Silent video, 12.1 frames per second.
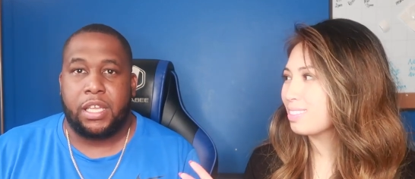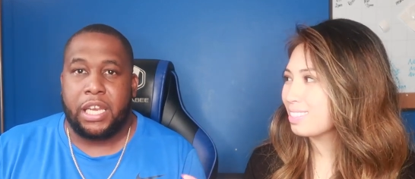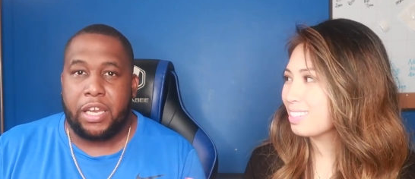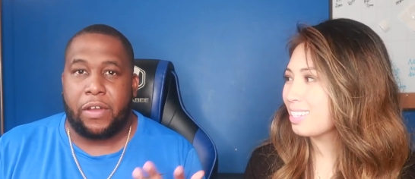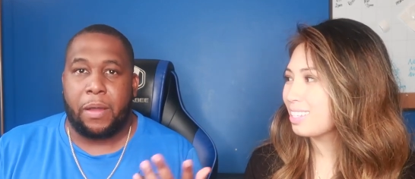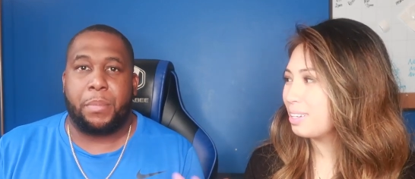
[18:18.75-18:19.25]

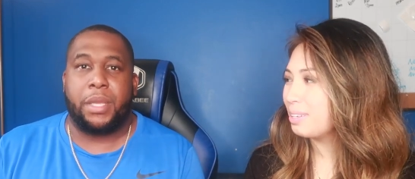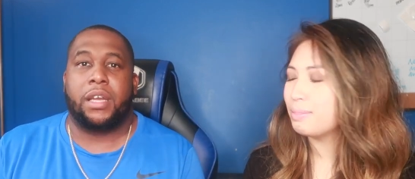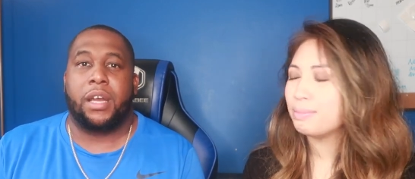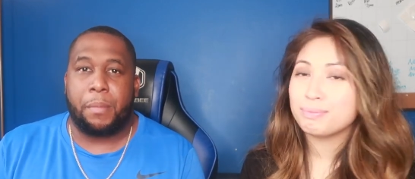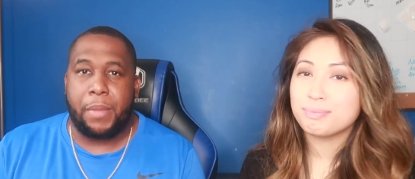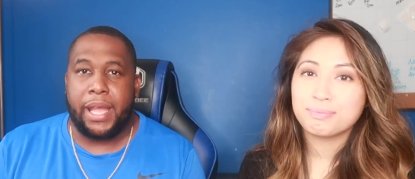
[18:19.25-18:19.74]
Speaker 1: And if I beat
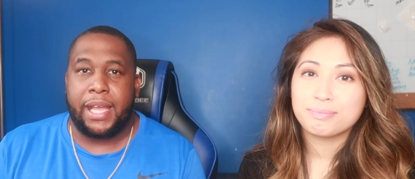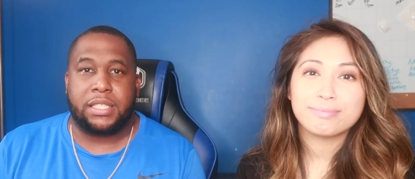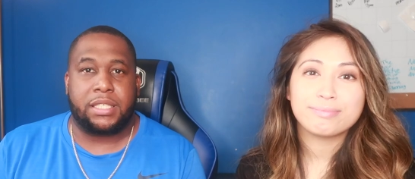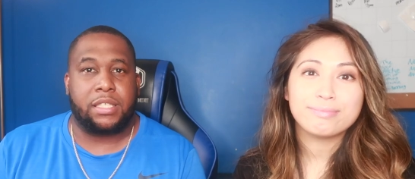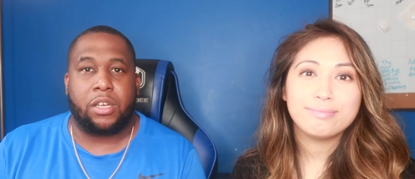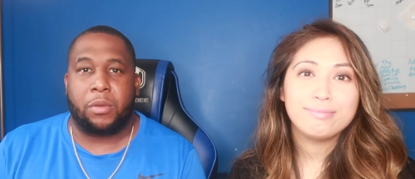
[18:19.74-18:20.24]
her back,
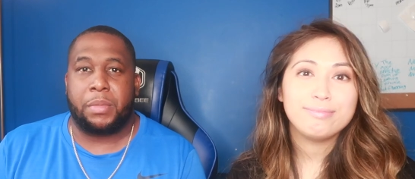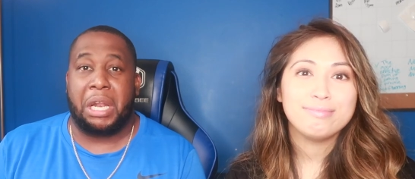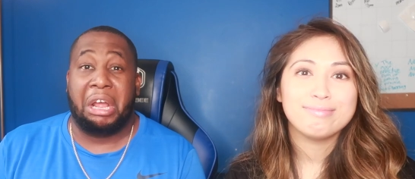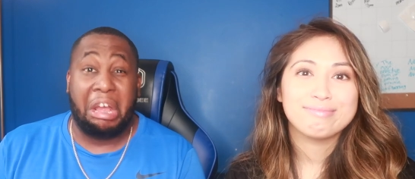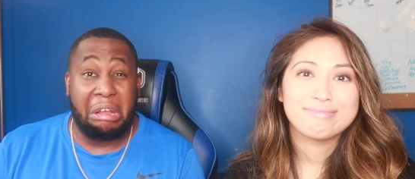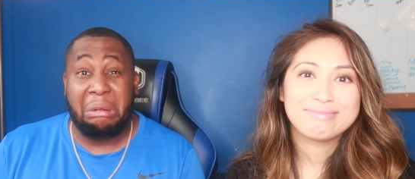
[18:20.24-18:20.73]
she's gonna be
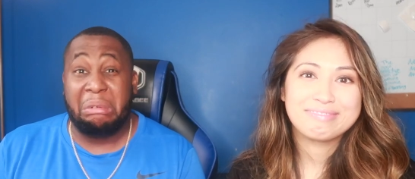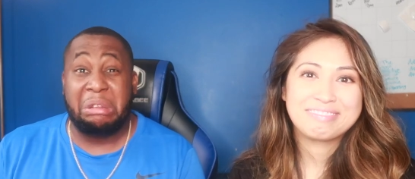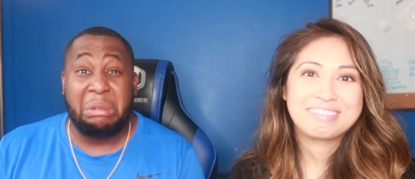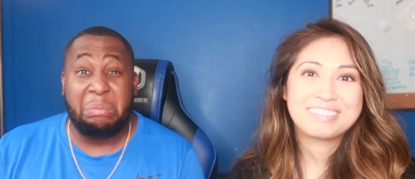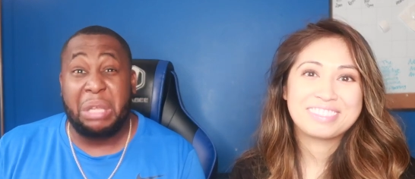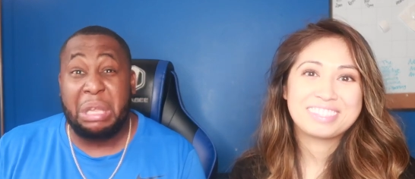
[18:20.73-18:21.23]
like, oh,
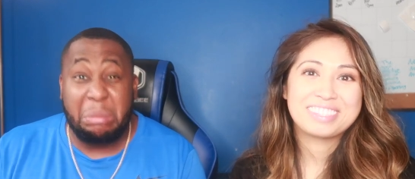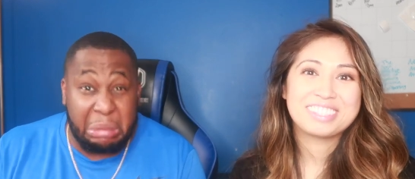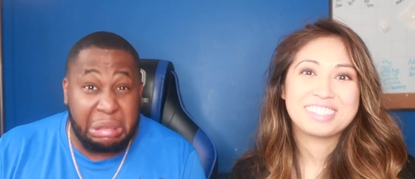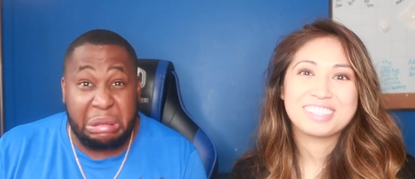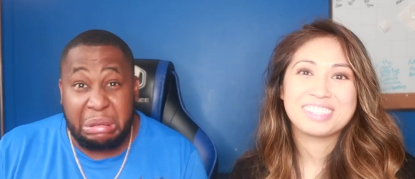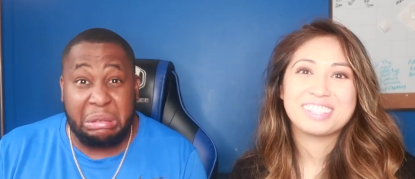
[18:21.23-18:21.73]
"You beat
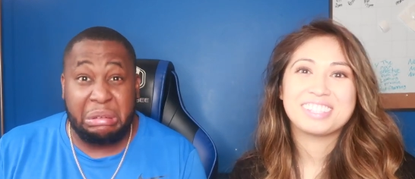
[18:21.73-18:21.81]
me."